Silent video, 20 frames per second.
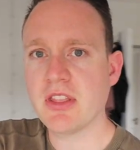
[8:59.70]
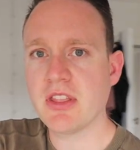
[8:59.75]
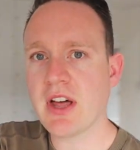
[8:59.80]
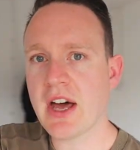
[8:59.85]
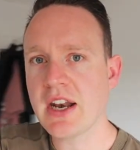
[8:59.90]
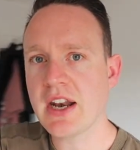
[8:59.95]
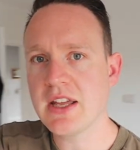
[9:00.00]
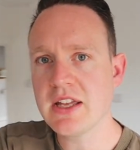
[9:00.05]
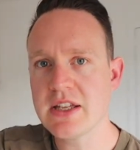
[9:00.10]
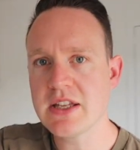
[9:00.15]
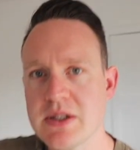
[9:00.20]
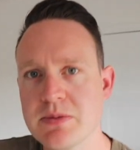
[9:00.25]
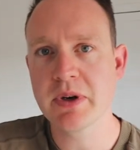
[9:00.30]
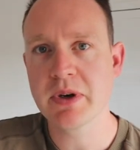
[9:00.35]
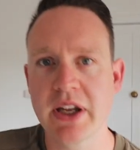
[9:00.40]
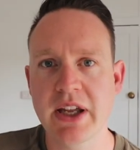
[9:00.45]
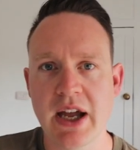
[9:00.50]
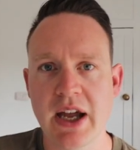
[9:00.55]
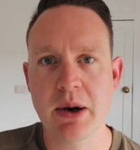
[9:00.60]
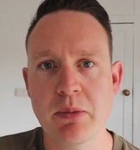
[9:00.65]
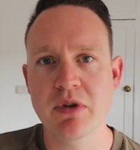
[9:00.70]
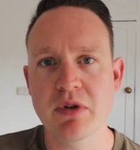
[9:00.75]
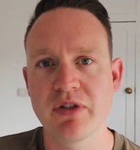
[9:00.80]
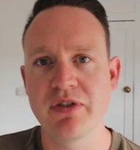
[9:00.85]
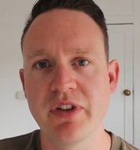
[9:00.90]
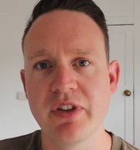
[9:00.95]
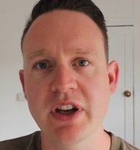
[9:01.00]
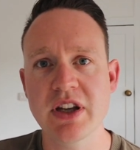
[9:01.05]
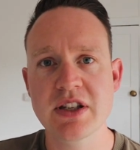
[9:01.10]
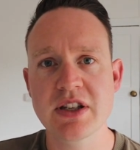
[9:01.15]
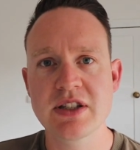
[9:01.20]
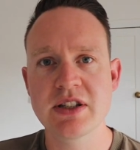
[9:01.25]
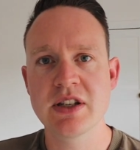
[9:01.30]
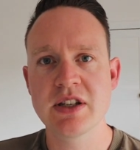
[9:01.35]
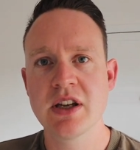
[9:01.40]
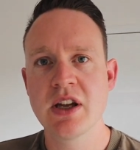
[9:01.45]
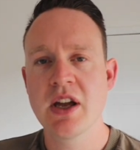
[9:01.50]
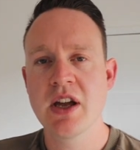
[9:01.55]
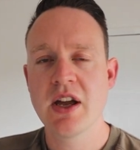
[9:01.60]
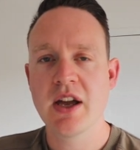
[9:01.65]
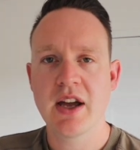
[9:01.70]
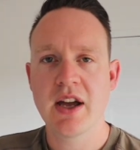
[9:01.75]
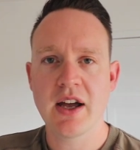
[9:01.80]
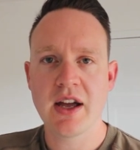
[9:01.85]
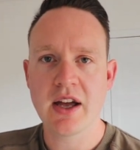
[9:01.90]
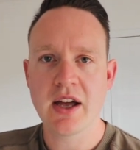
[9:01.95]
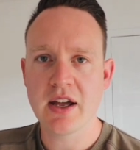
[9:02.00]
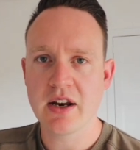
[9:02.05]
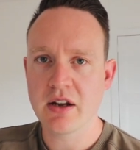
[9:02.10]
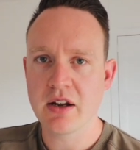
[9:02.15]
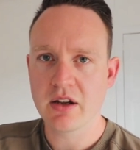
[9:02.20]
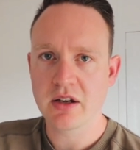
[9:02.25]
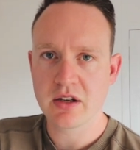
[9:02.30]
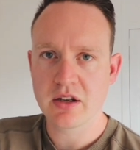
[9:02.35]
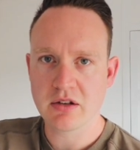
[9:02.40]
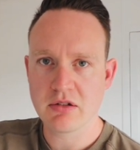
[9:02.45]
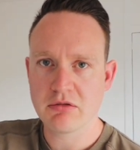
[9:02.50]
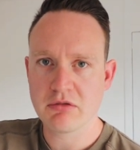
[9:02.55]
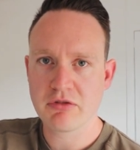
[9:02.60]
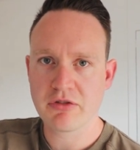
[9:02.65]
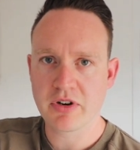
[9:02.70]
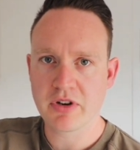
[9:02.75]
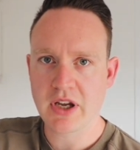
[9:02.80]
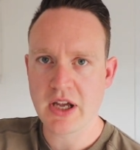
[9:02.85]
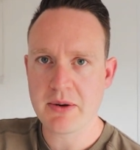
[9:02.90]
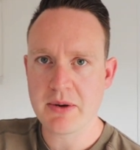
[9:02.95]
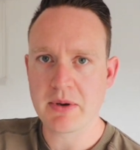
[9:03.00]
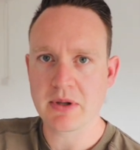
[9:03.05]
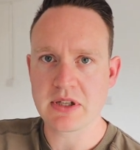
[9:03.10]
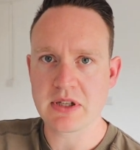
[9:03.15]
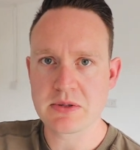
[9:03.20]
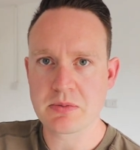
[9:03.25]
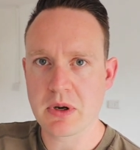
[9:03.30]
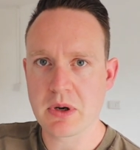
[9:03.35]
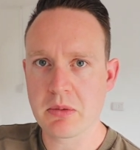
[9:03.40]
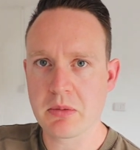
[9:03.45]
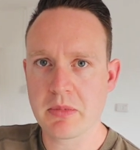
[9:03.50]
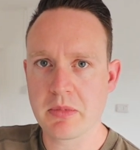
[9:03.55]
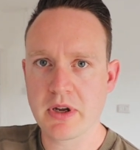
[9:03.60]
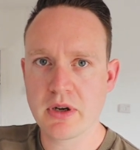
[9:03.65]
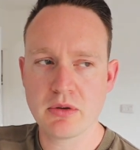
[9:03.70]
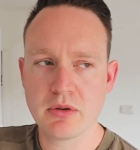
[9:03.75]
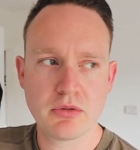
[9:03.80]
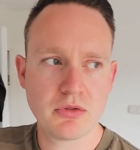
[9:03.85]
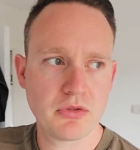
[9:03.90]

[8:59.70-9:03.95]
that is my camera fixed and I can forget about this problem now